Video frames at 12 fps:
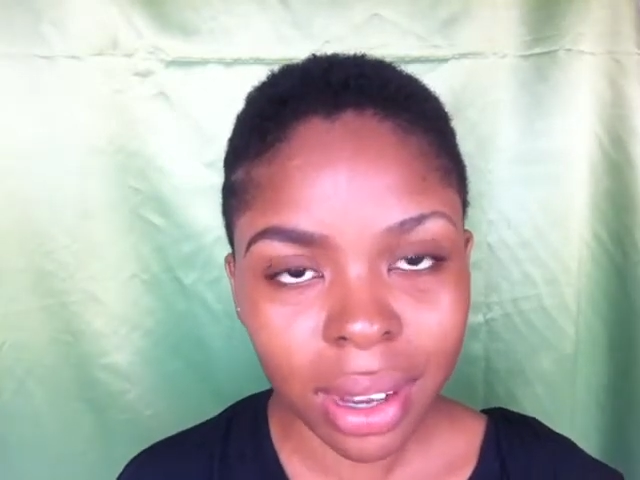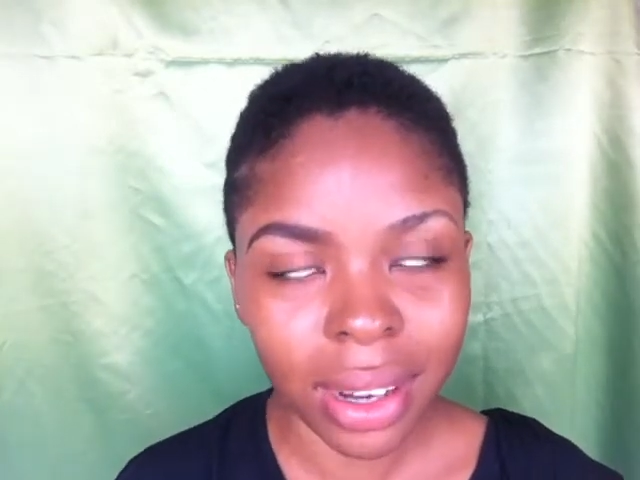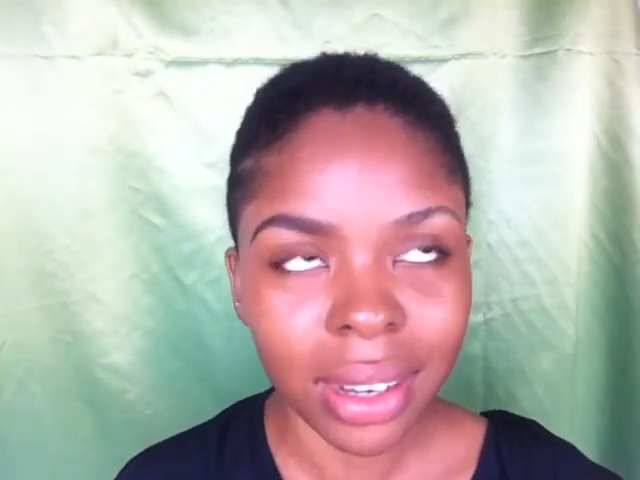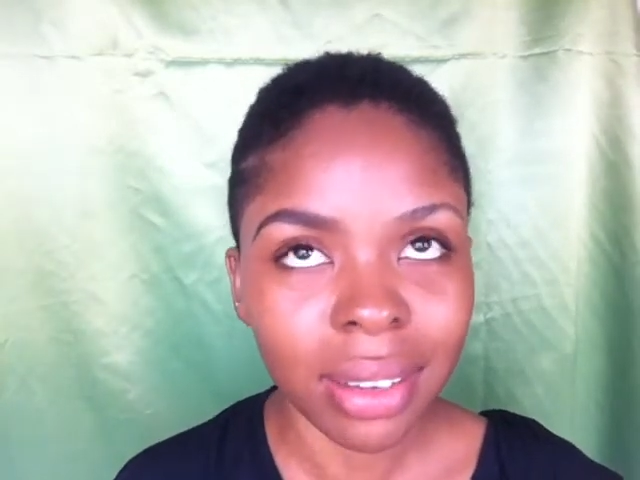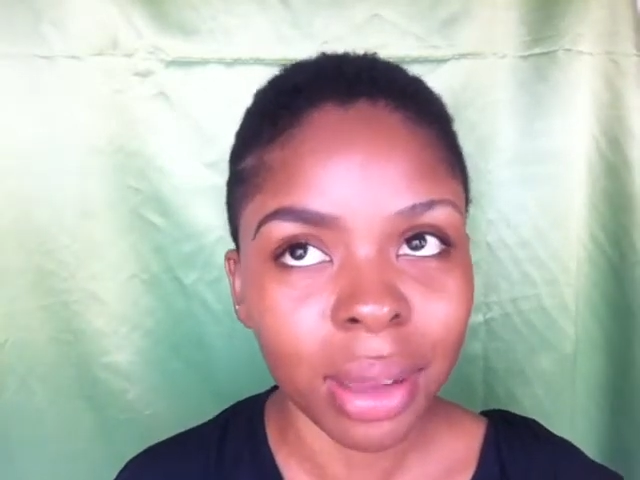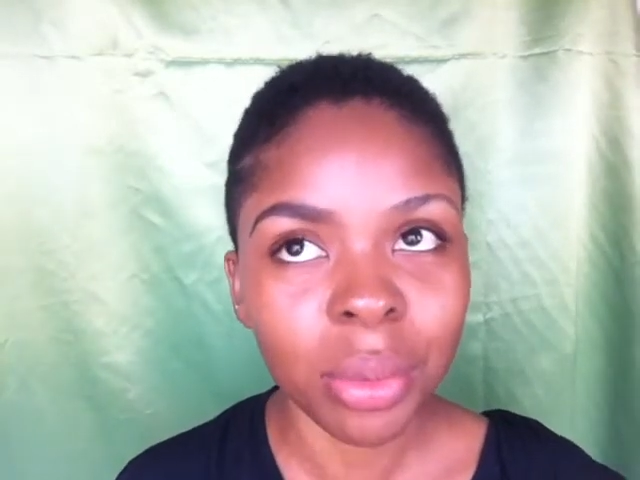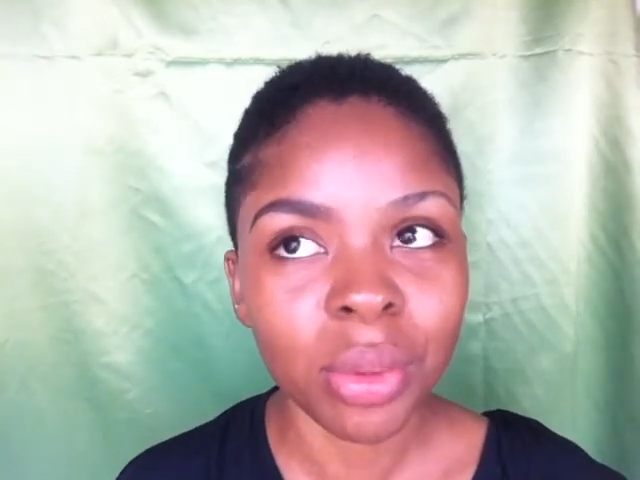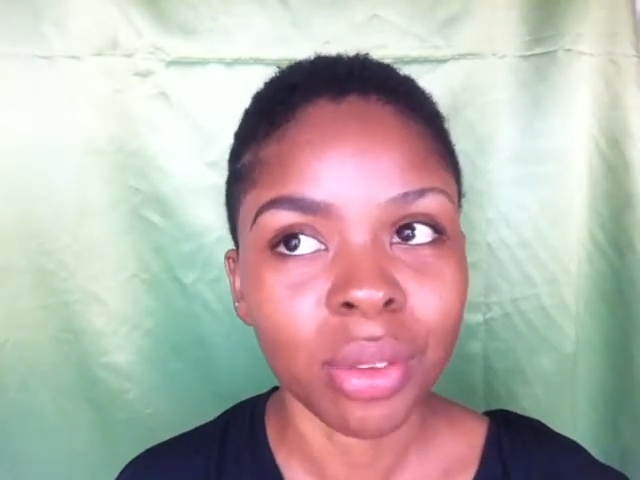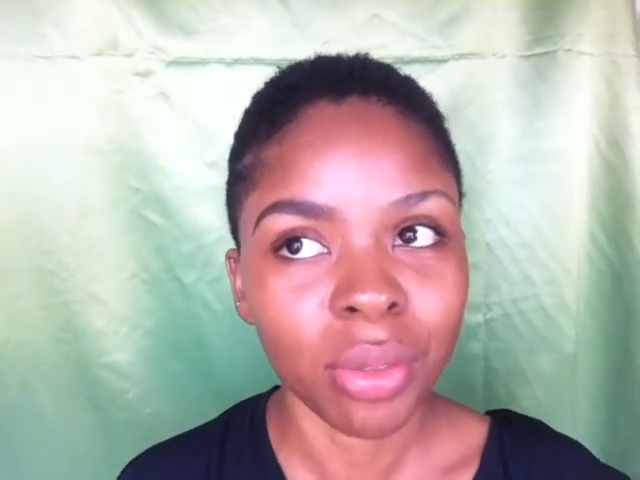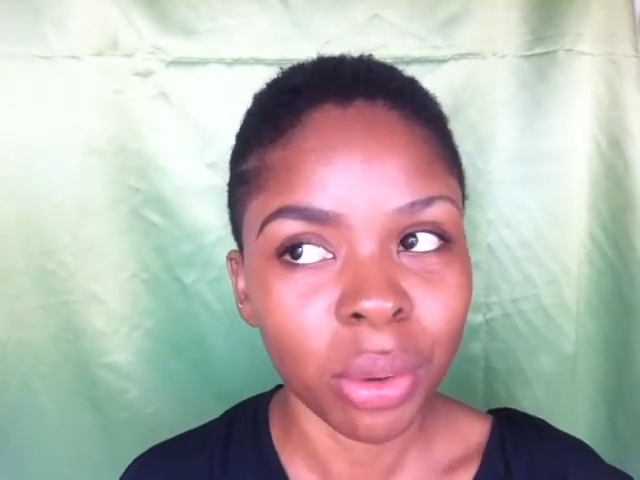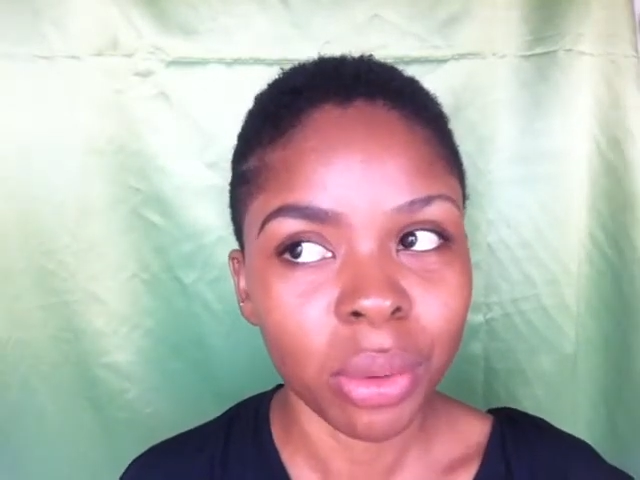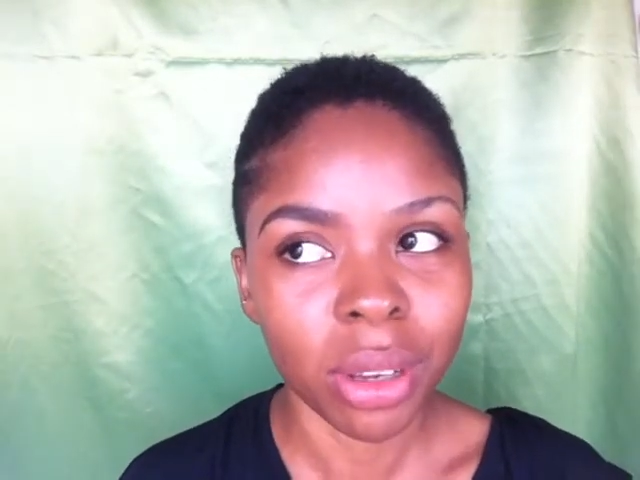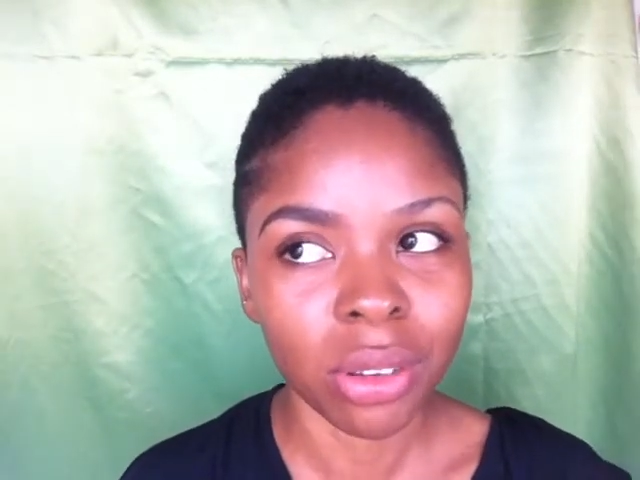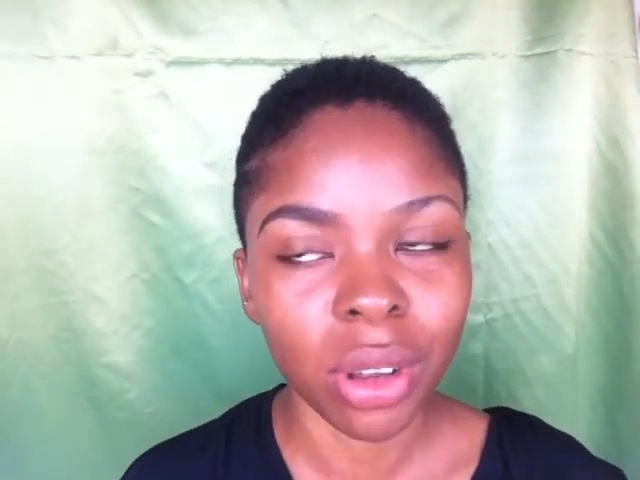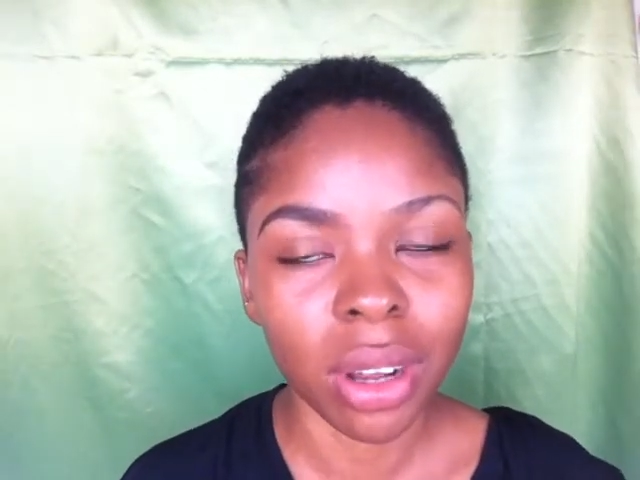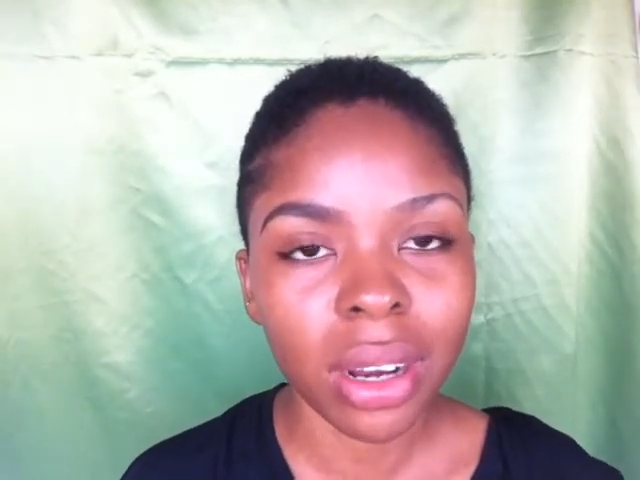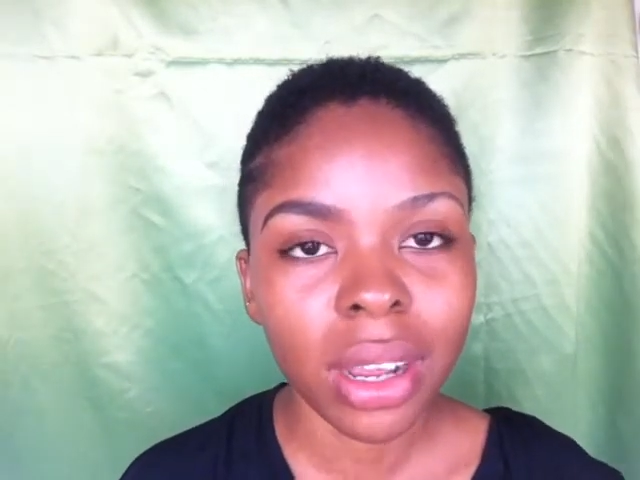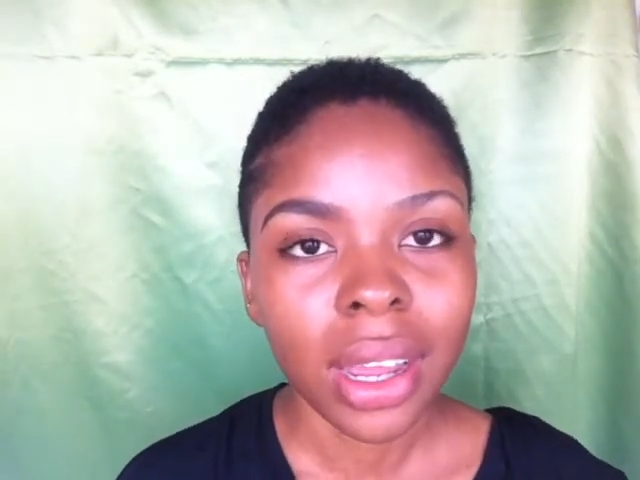unless I'm using
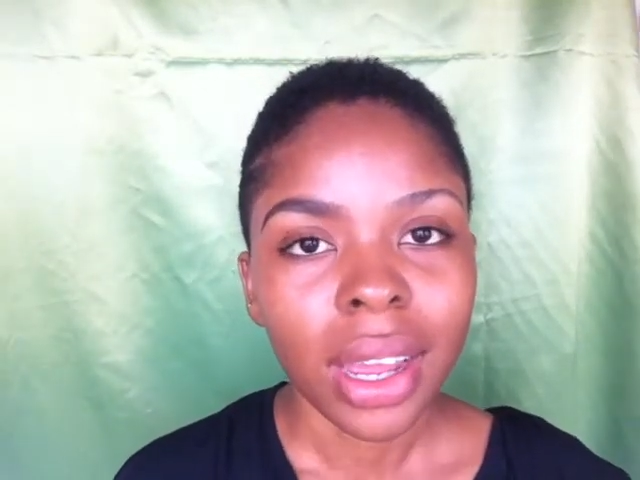foundation,